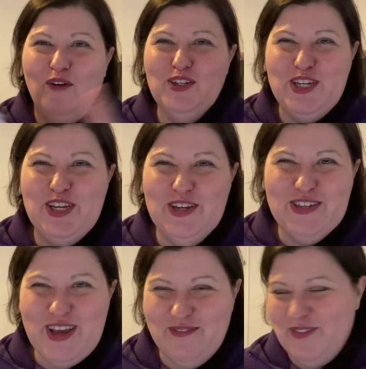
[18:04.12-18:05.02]
want to
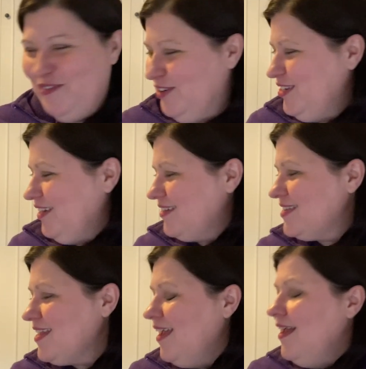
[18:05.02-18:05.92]
use up the
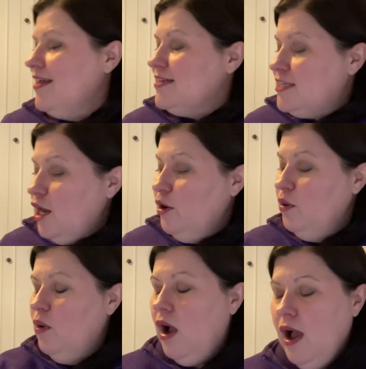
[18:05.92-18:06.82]
products.
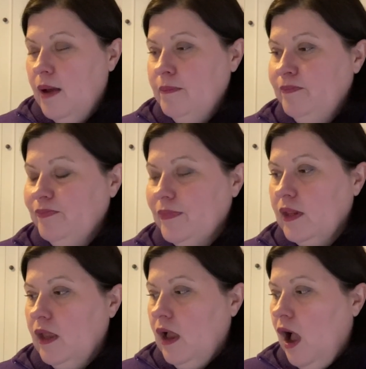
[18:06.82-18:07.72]
So, um,
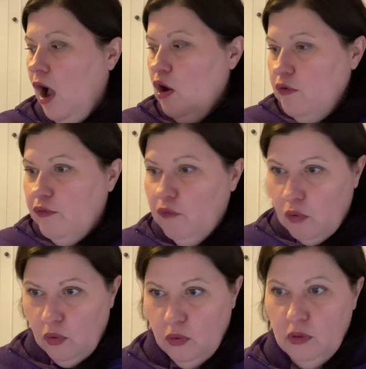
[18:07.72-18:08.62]

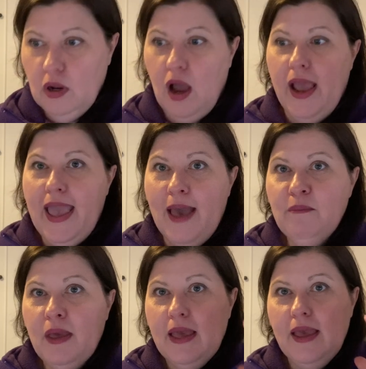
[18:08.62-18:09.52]
overall, I
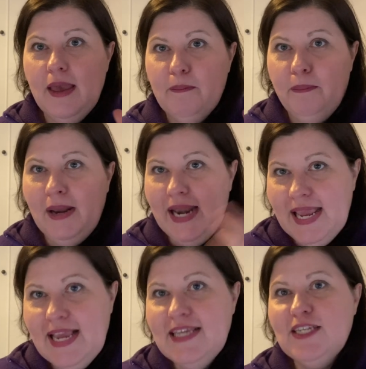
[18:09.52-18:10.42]
am
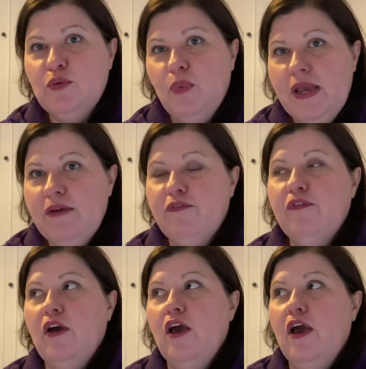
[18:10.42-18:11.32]
pleased
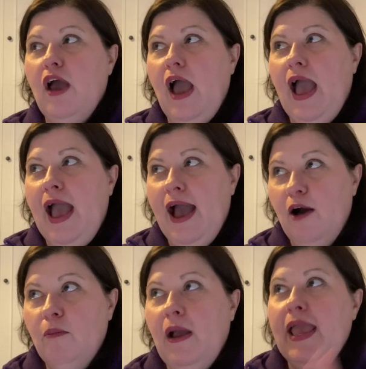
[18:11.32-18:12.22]
with
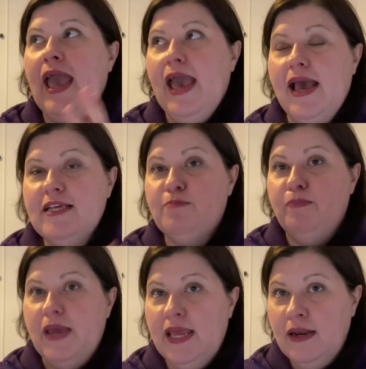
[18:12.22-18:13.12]
how my hair has
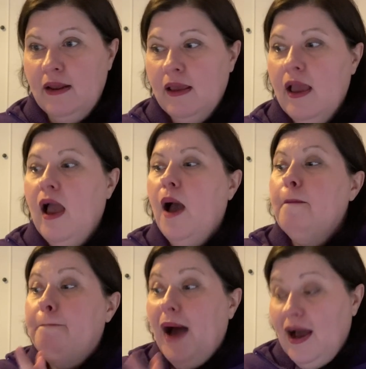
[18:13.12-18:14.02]
been.
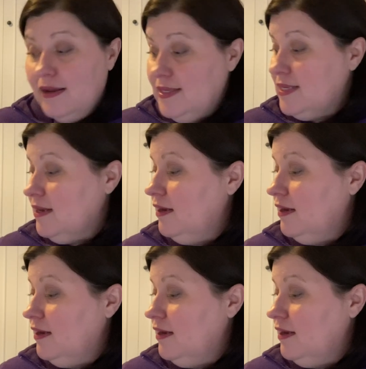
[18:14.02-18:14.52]
But